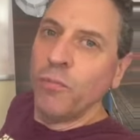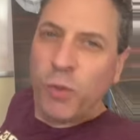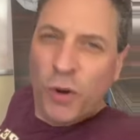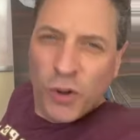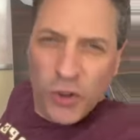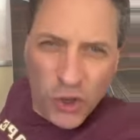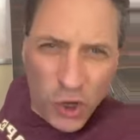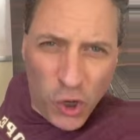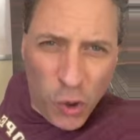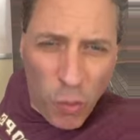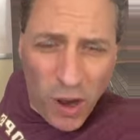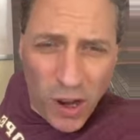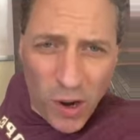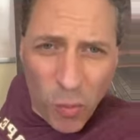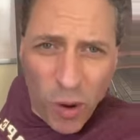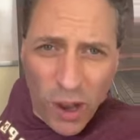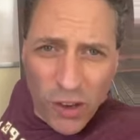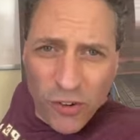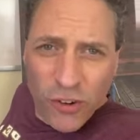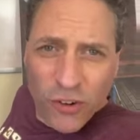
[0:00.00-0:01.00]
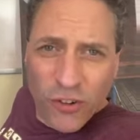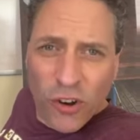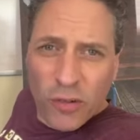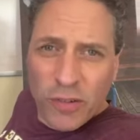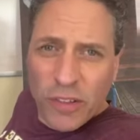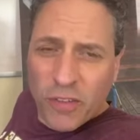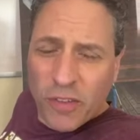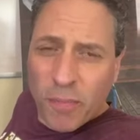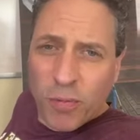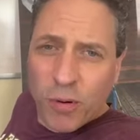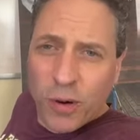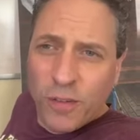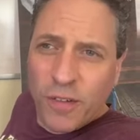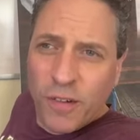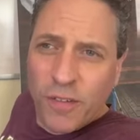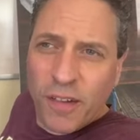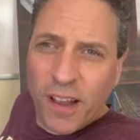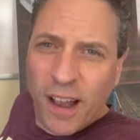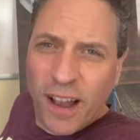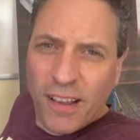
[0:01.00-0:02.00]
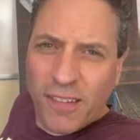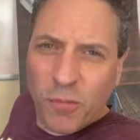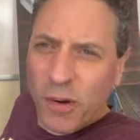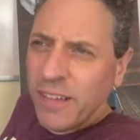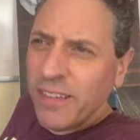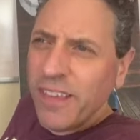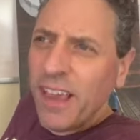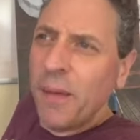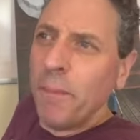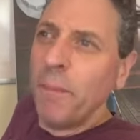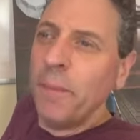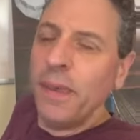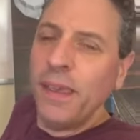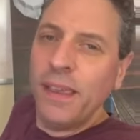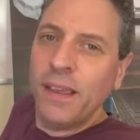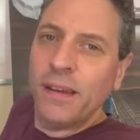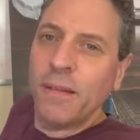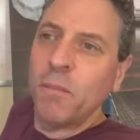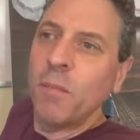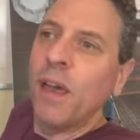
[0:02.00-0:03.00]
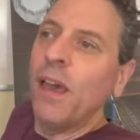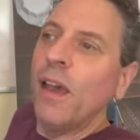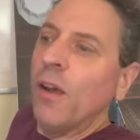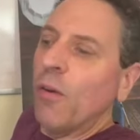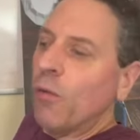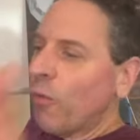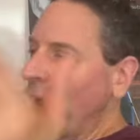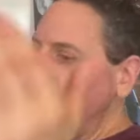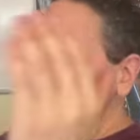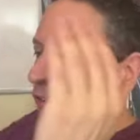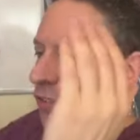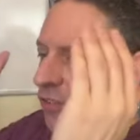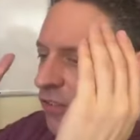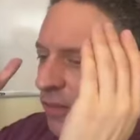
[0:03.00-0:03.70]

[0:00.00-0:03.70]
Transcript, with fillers: But do you want to watch a show that's a proof of con? What does that mean? Right?